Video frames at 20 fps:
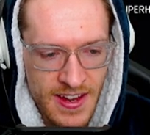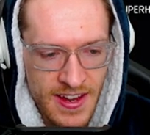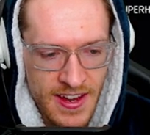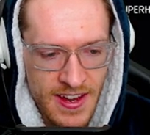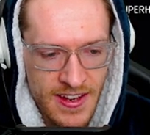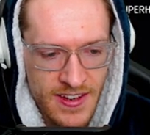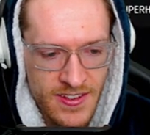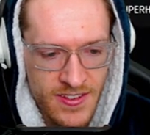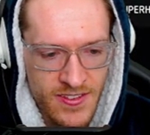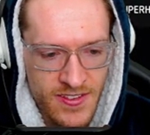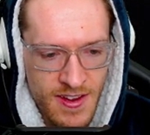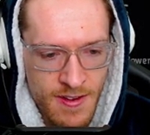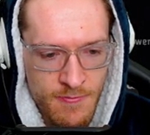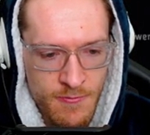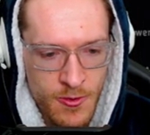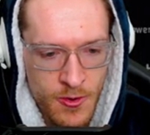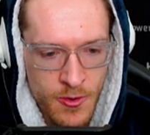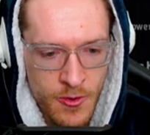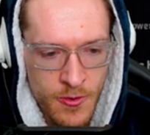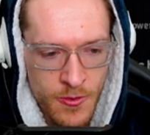in
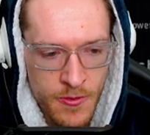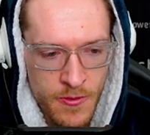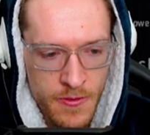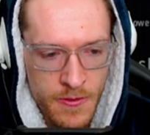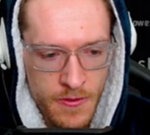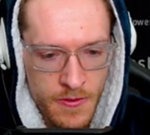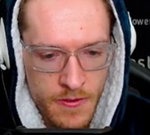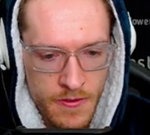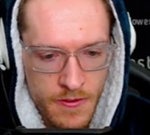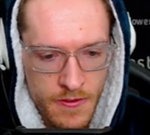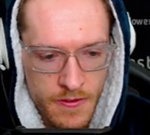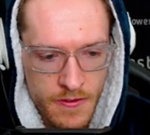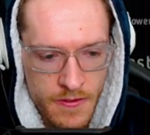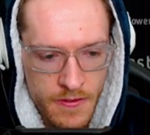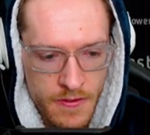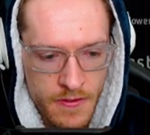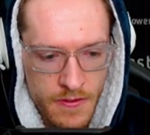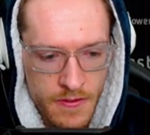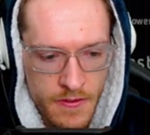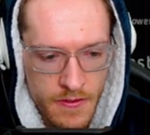general.
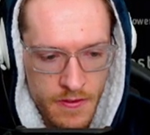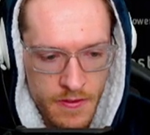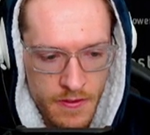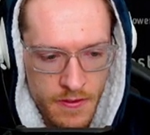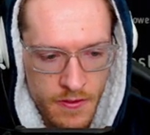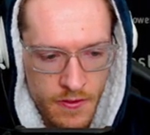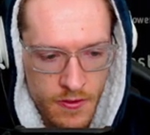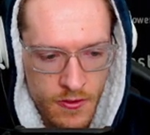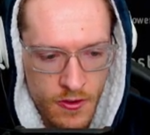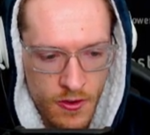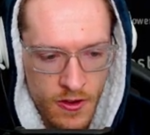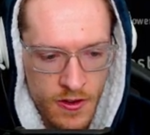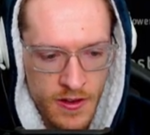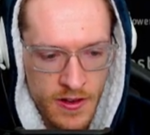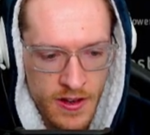Got a